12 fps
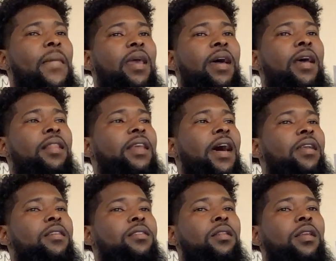And that
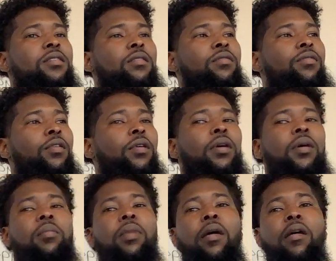is the lesson for
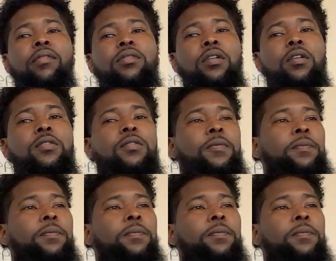power off stalls.